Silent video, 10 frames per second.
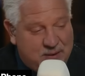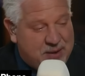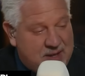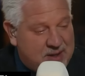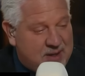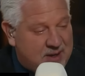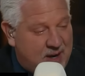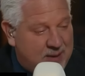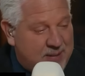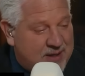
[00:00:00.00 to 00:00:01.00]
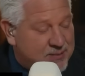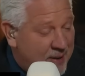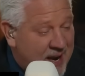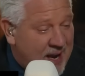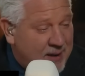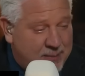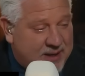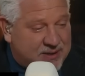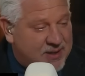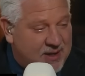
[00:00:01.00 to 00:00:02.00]
you think the economy is bad
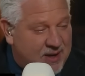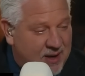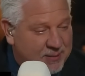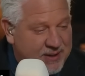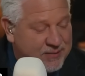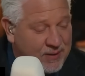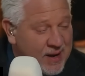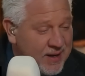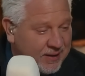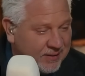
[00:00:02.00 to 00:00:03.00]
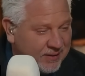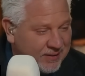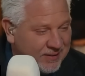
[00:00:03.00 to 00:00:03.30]
because the economy is fine.